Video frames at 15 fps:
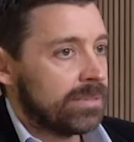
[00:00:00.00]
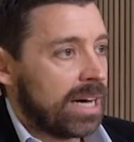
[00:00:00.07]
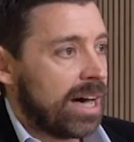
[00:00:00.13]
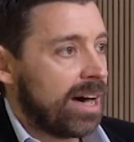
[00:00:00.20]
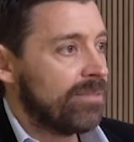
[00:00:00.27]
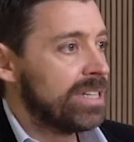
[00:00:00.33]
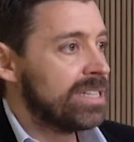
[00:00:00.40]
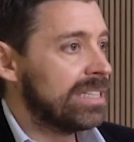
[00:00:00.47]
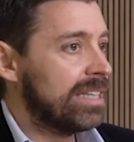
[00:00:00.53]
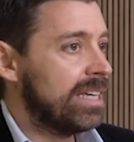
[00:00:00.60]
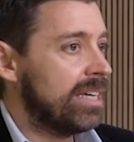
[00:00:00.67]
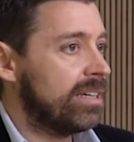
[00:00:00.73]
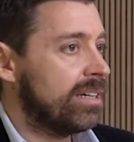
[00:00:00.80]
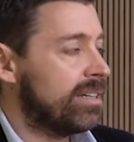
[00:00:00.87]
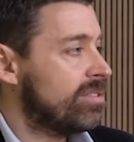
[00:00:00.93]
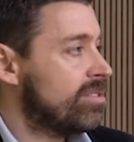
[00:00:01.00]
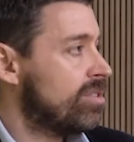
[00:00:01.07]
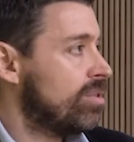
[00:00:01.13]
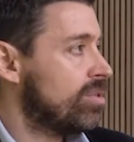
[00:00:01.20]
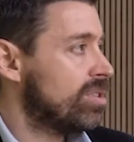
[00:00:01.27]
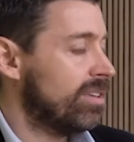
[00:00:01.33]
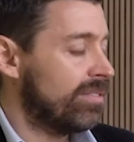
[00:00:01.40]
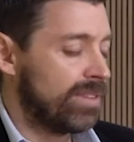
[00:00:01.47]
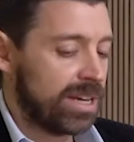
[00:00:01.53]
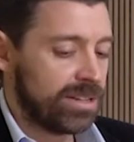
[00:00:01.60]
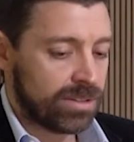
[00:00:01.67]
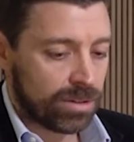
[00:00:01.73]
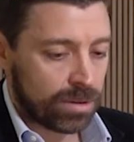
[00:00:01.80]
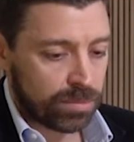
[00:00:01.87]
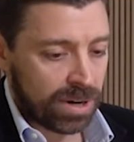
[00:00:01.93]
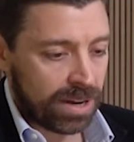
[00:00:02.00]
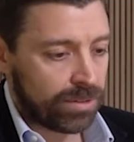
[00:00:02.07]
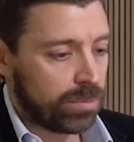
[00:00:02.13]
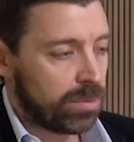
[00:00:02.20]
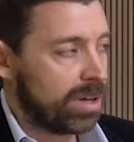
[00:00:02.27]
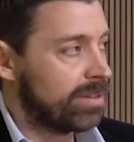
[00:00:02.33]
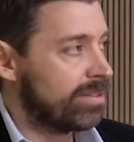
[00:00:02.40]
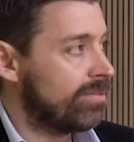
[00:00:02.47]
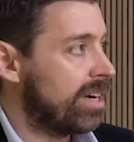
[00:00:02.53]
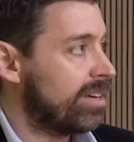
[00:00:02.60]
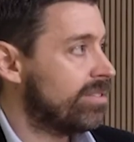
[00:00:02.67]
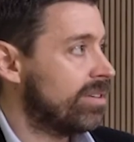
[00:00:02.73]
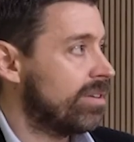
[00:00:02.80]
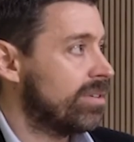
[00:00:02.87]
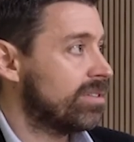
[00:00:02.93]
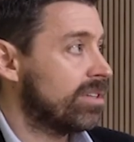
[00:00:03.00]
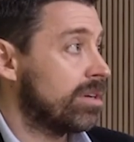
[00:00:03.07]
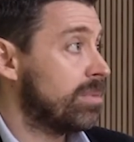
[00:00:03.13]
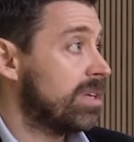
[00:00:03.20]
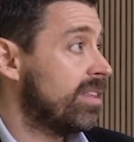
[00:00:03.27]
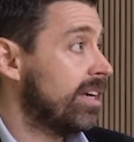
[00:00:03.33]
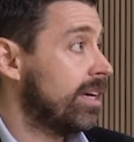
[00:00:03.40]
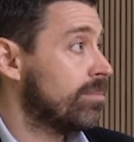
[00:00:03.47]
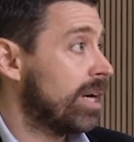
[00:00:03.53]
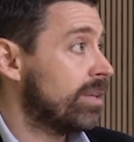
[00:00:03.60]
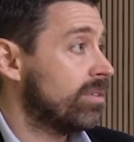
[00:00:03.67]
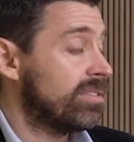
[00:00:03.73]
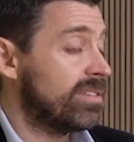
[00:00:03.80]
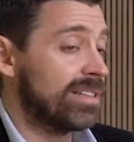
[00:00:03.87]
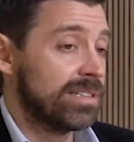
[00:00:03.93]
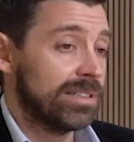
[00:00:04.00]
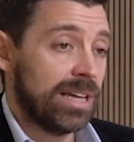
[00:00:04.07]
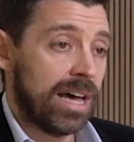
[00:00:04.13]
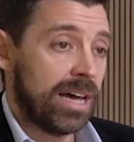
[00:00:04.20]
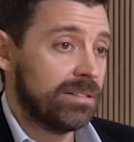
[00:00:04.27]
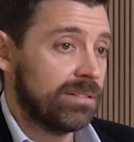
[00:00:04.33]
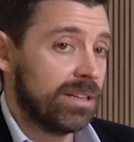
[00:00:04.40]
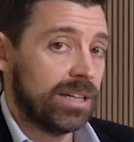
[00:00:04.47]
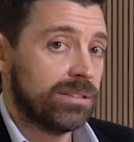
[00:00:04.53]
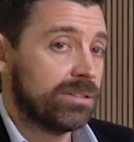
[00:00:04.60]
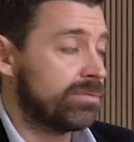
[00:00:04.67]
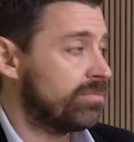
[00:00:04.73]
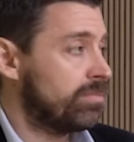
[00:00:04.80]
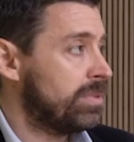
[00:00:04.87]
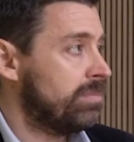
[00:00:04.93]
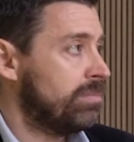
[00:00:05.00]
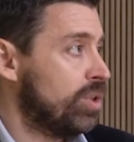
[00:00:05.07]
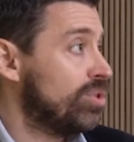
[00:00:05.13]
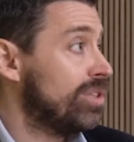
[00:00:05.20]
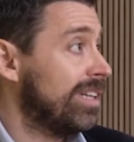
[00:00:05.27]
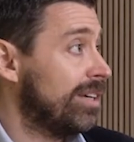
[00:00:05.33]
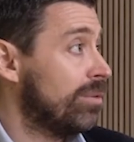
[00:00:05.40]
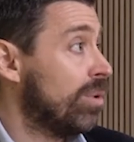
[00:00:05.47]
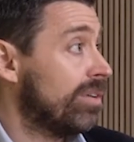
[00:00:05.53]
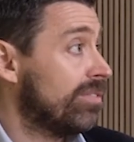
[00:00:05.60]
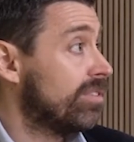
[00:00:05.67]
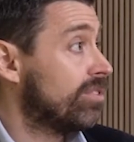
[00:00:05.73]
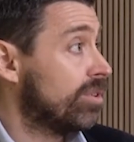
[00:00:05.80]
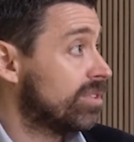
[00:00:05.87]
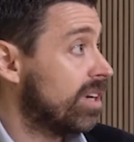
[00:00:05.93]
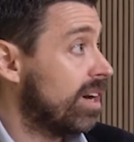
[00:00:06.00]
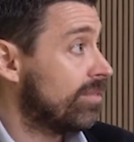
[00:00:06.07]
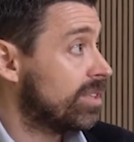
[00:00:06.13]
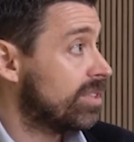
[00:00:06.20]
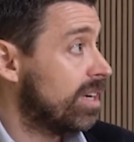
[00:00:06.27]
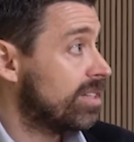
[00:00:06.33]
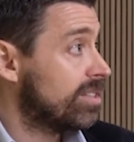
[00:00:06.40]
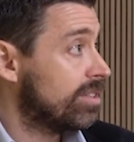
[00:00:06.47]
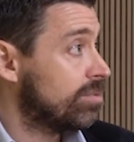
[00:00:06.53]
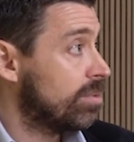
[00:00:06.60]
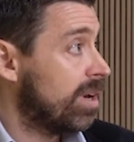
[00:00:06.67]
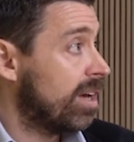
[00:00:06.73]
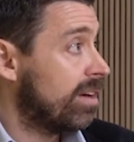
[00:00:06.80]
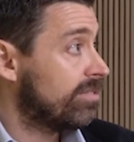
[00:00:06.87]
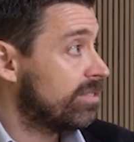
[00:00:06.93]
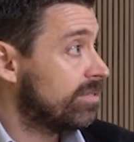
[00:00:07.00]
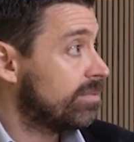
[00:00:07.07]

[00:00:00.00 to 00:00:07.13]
Obviously, an institutional investor, a private wealth investor is going to be thinking about those things a lot. That's usually one of the first conversations we have.